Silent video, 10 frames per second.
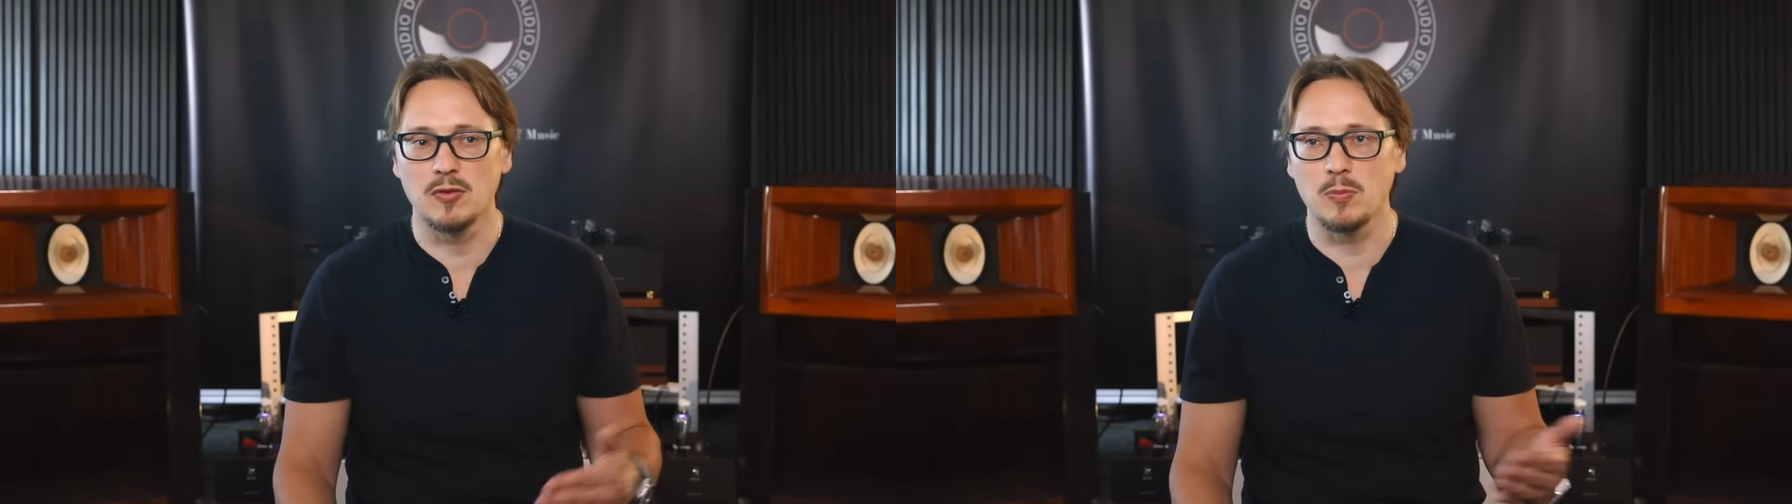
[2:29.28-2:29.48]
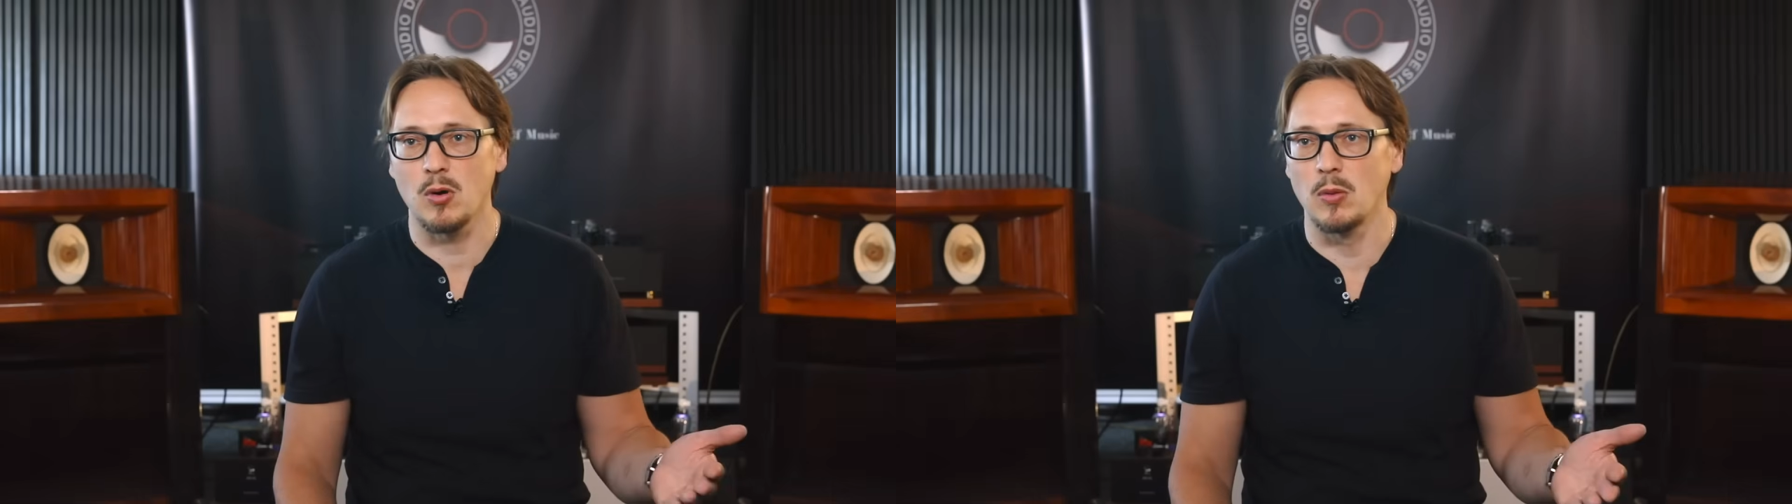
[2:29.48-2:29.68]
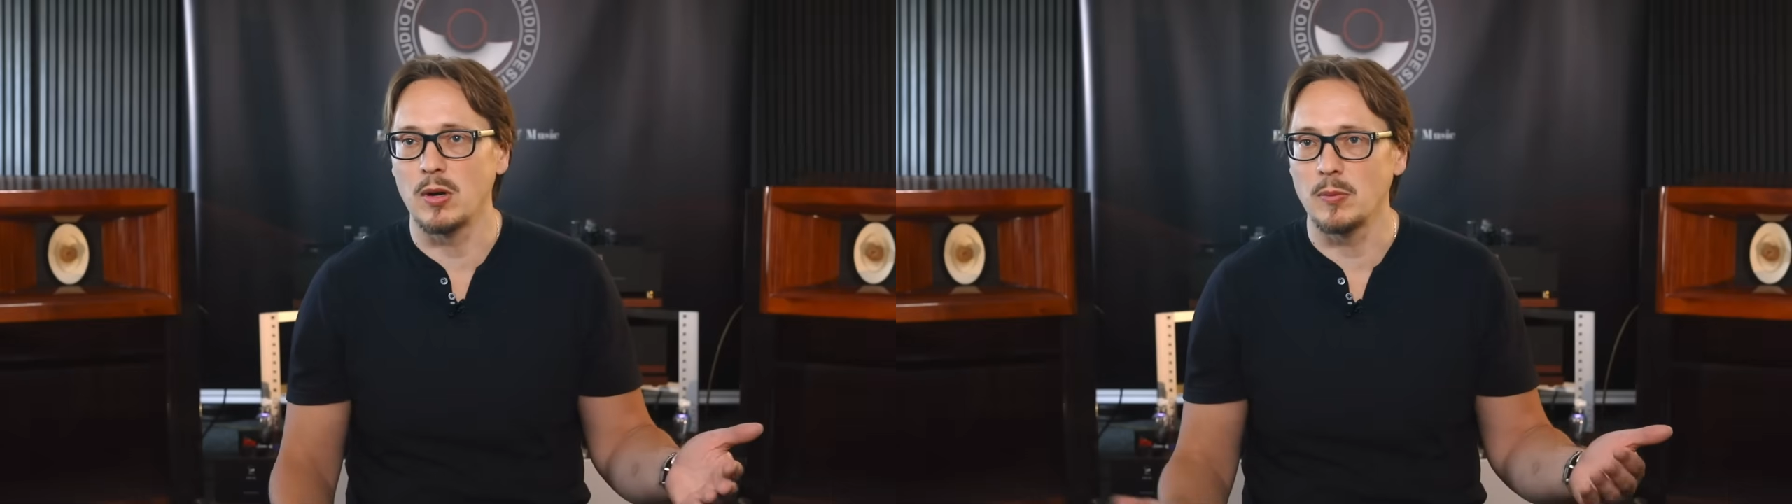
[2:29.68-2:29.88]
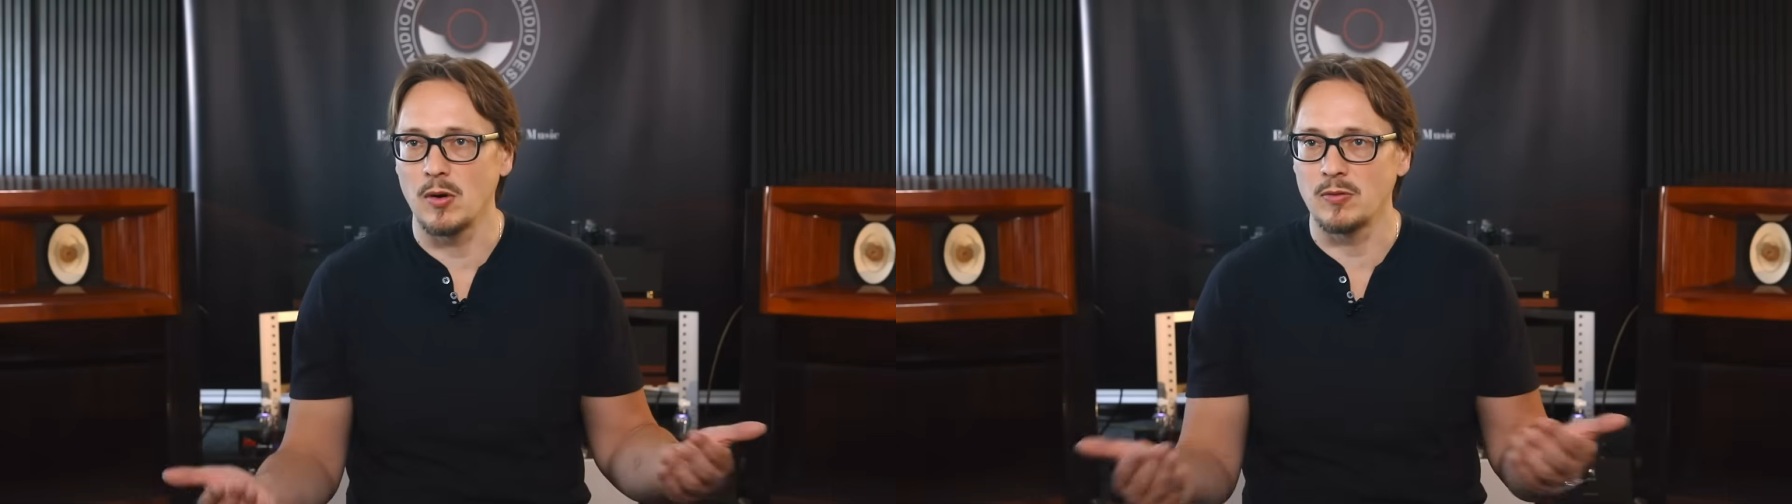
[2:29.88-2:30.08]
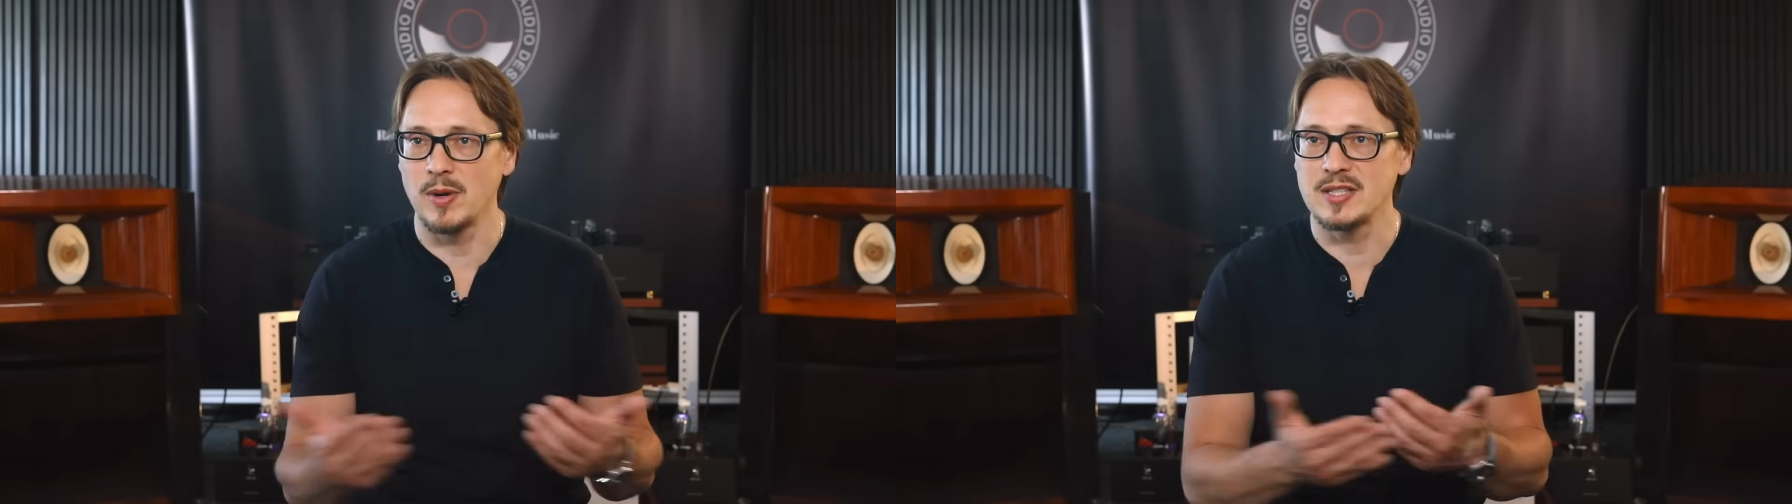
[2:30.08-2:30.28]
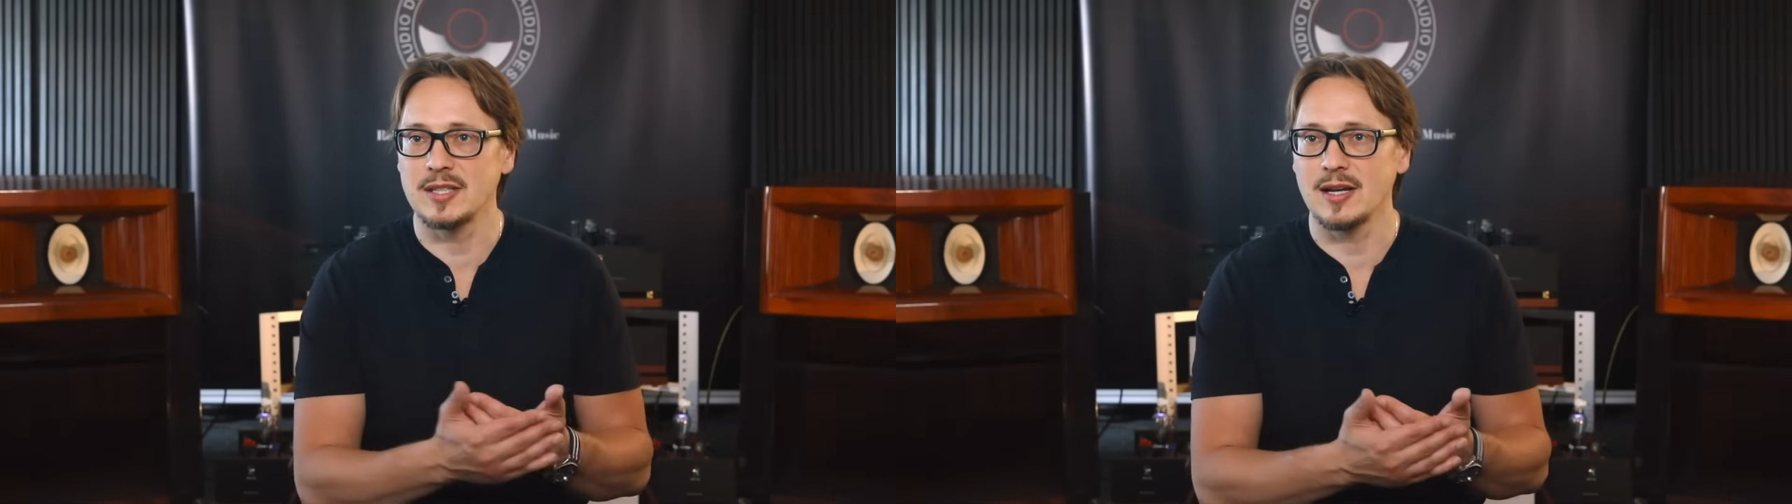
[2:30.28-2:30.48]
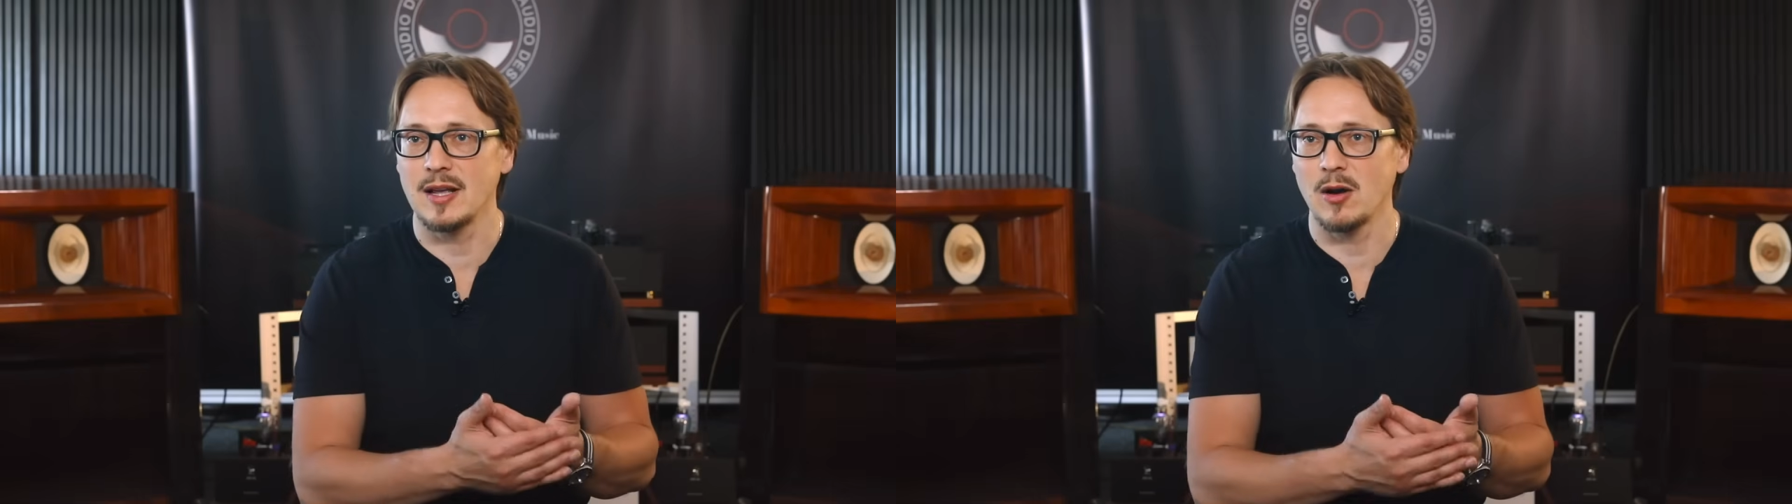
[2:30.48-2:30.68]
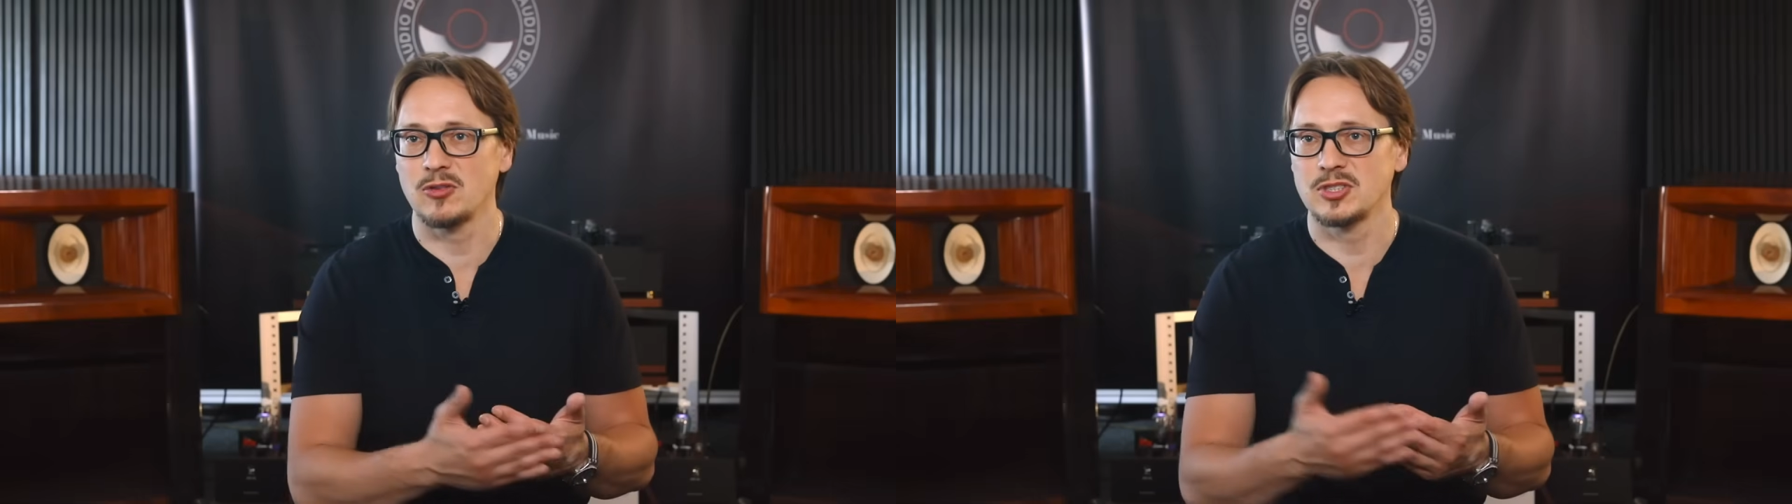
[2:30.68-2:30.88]
of a problem of basically
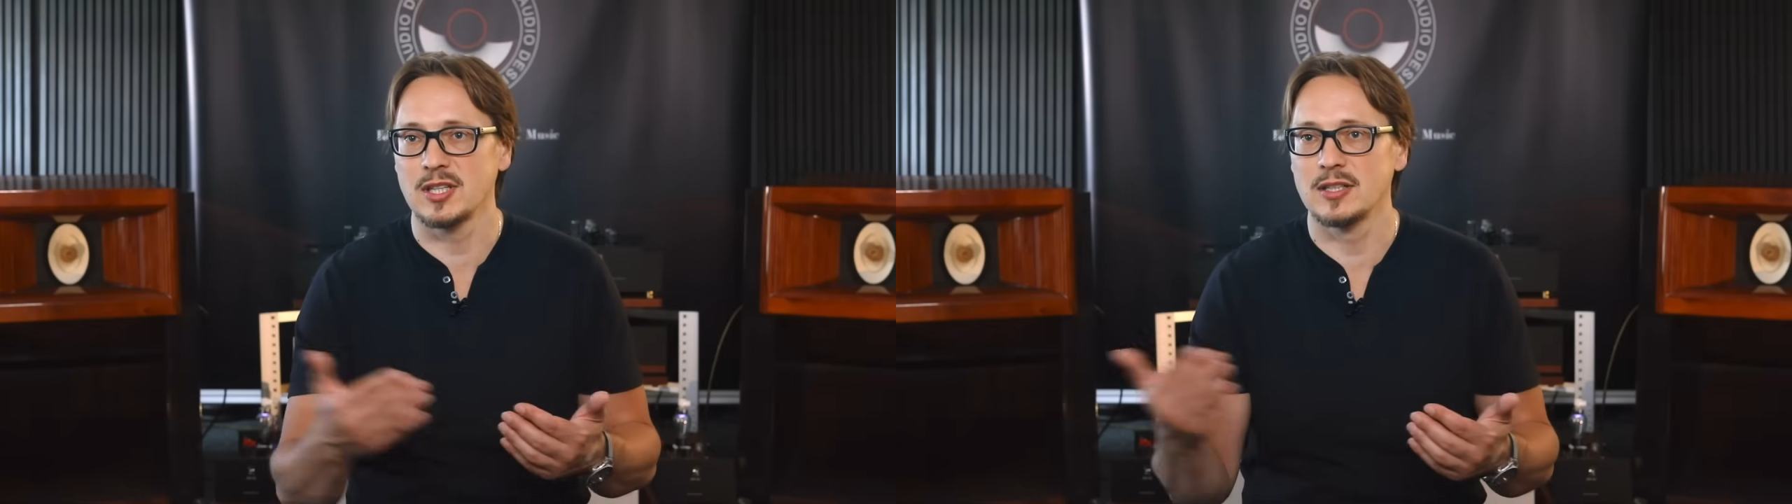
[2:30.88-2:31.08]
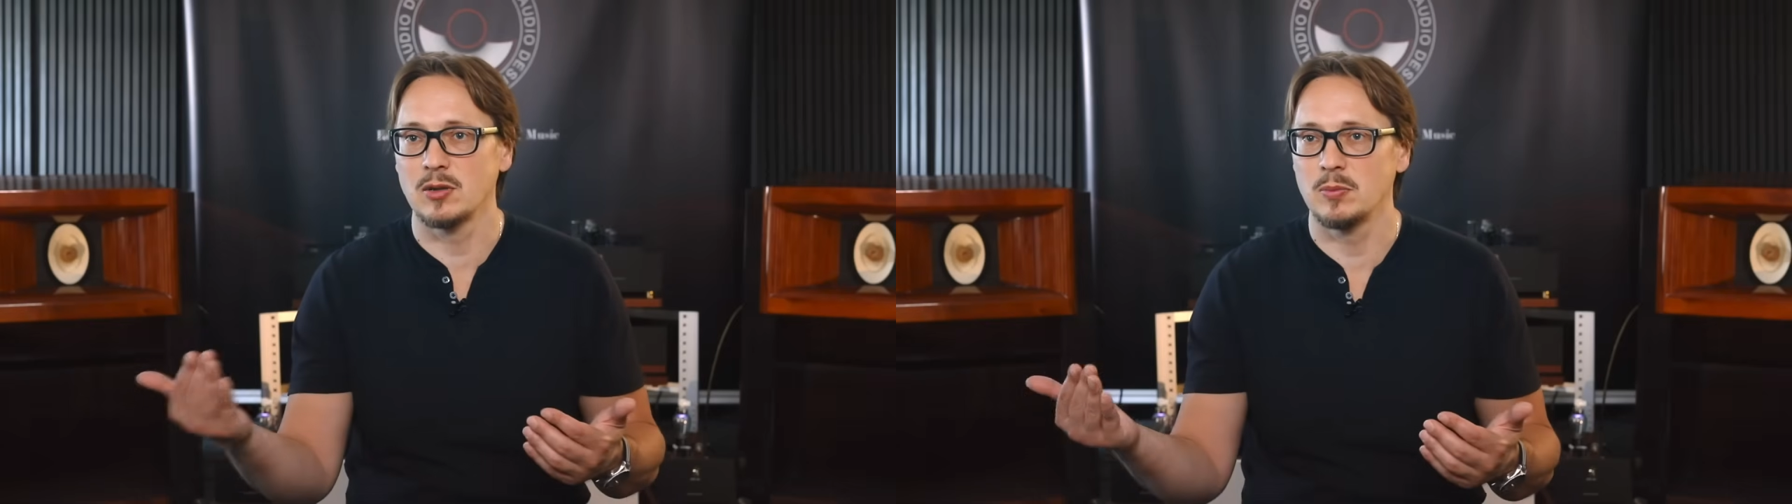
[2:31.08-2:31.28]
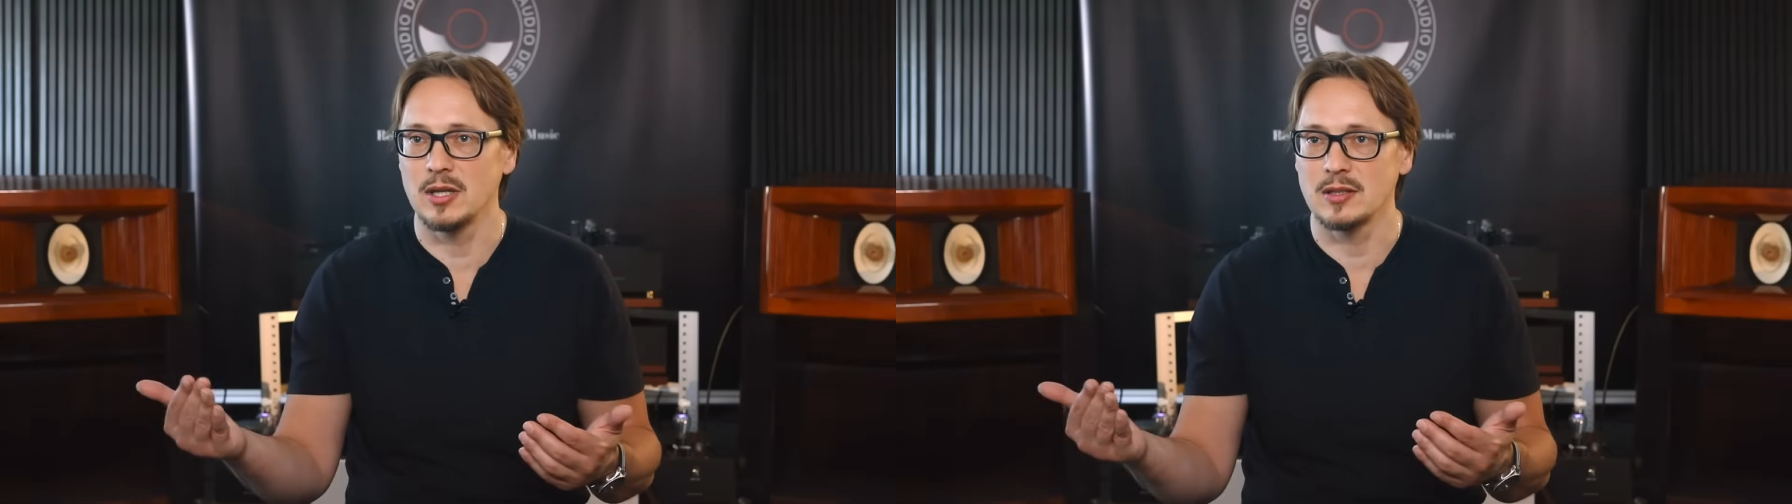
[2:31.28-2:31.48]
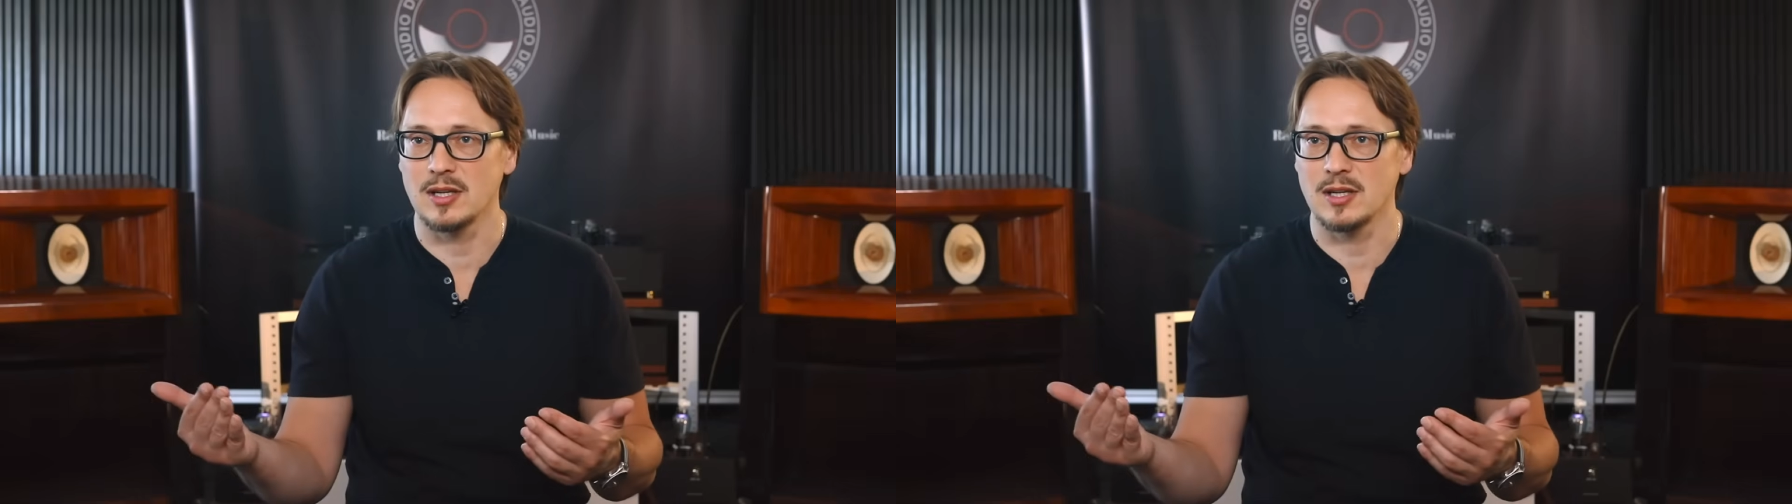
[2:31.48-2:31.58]
of signal being